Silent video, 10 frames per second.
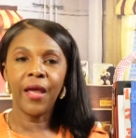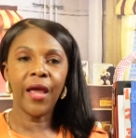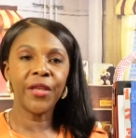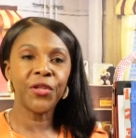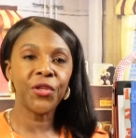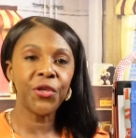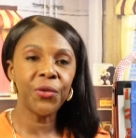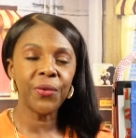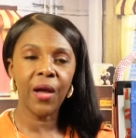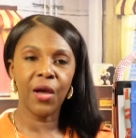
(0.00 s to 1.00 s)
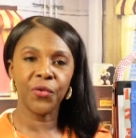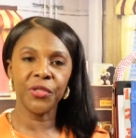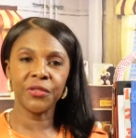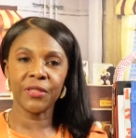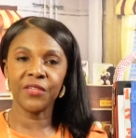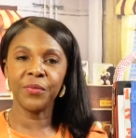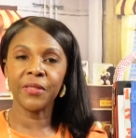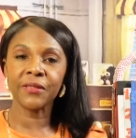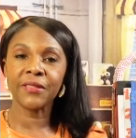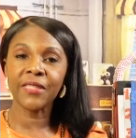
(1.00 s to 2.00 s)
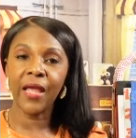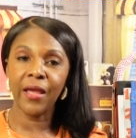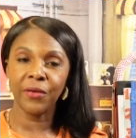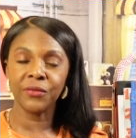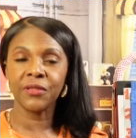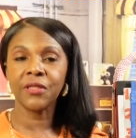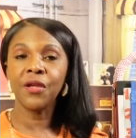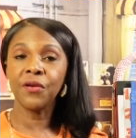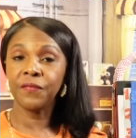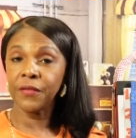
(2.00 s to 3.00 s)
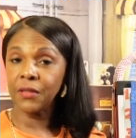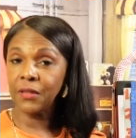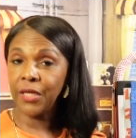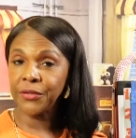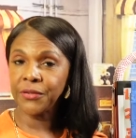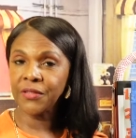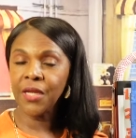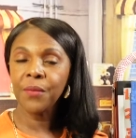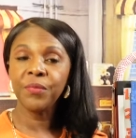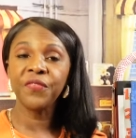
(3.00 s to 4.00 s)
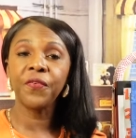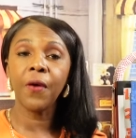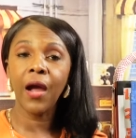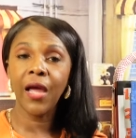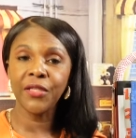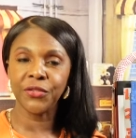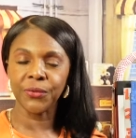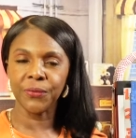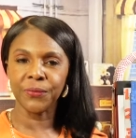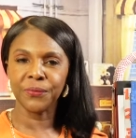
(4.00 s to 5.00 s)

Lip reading: and you are going to give me the sounds for the letters before I do.